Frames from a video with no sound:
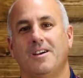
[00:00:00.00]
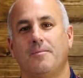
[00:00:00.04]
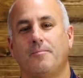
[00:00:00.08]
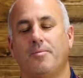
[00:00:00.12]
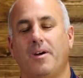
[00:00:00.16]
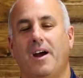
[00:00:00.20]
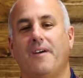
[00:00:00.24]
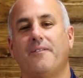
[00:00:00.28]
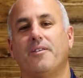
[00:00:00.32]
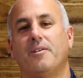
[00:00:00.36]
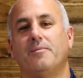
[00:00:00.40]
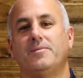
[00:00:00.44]

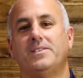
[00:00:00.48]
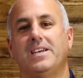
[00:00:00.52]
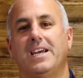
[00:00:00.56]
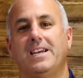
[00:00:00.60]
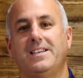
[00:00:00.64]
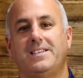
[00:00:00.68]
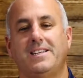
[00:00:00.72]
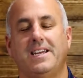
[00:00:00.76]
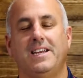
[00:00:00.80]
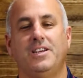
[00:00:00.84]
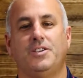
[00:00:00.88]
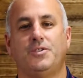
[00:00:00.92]
Proverbs
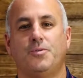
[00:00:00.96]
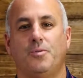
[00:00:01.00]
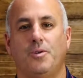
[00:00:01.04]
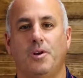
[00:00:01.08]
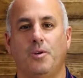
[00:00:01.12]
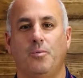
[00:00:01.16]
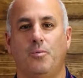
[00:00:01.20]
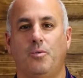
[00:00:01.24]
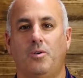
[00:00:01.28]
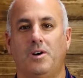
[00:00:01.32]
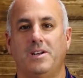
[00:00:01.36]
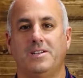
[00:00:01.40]

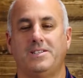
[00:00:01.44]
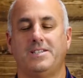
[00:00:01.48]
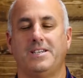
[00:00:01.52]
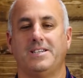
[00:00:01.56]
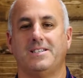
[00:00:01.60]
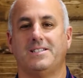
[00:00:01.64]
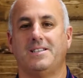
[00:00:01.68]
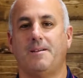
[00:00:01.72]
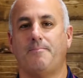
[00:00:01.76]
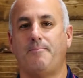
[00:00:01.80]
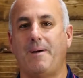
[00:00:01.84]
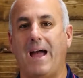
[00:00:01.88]
18:21
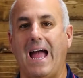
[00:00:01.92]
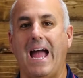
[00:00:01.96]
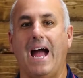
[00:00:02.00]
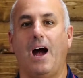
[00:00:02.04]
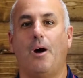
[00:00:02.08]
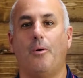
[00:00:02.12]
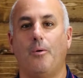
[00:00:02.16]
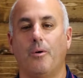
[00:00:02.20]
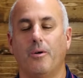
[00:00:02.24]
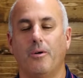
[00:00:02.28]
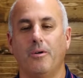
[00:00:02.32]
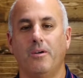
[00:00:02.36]
says, the
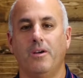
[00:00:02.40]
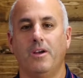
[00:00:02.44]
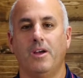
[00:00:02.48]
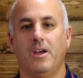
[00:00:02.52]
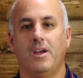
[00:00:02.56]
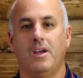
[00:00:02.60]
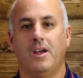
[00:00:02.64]
power